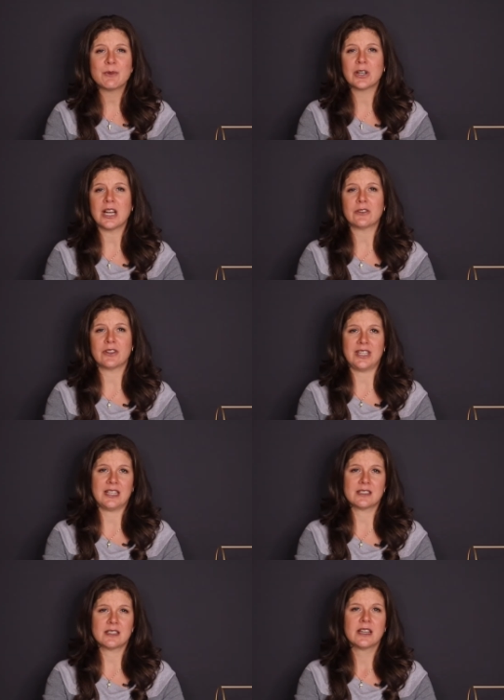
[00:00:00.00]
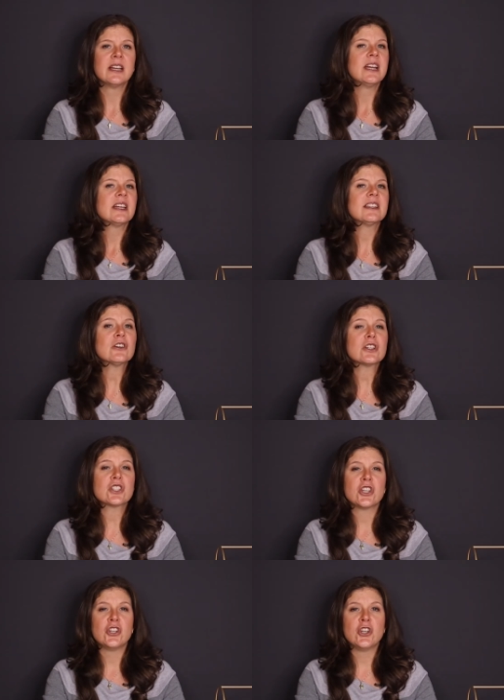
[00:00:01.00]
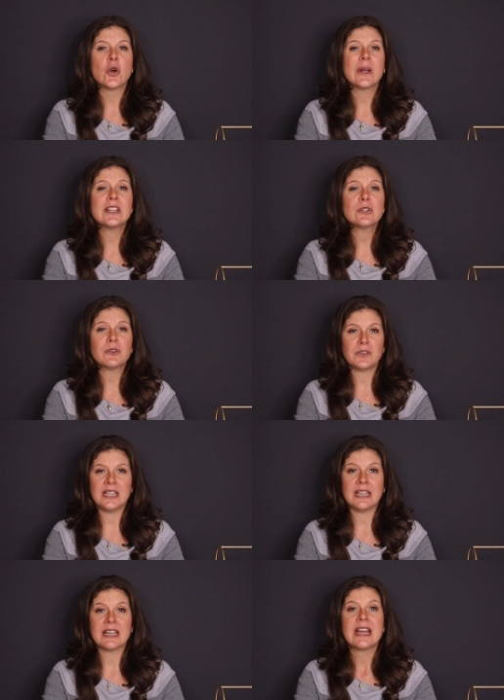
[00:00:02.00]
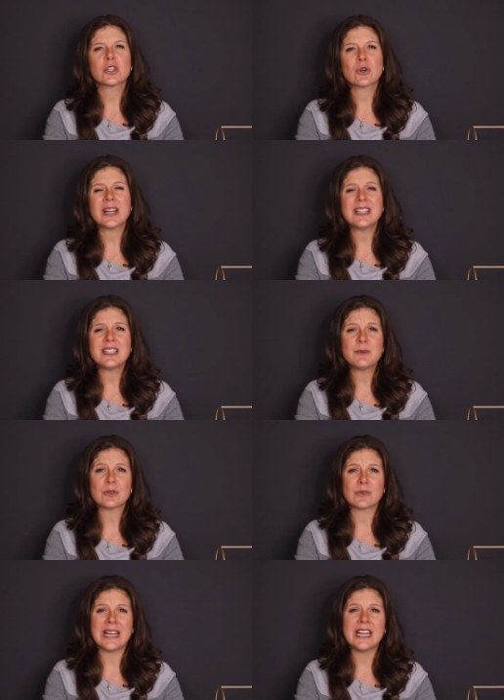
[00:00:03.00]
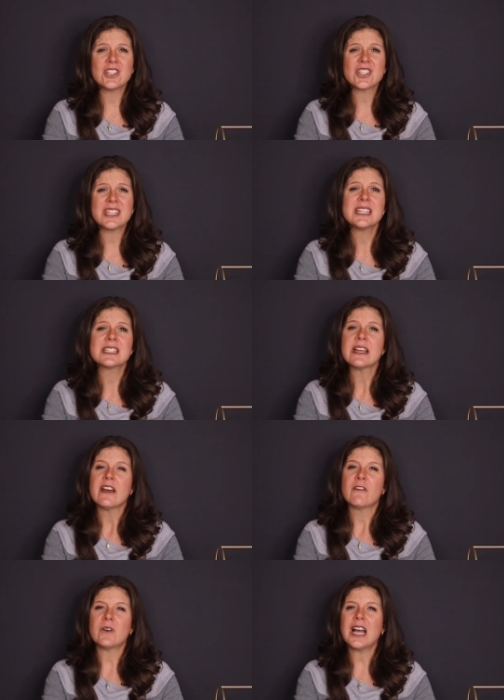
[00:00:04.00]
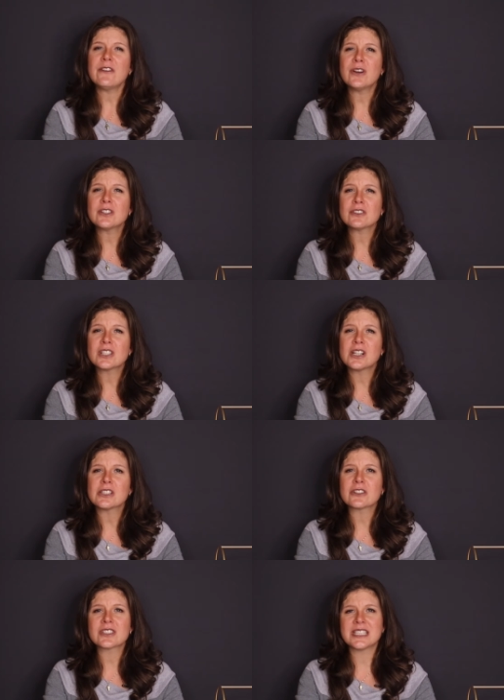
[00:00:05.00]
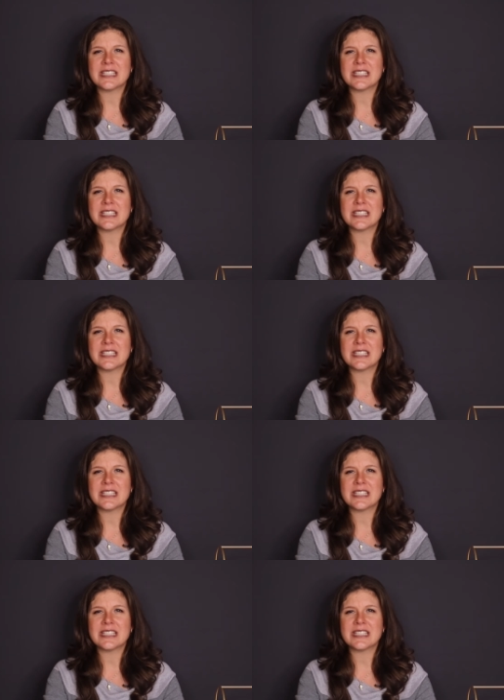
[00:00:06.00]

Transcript: among other things. There is no annual fee. The credit limit range is $500 to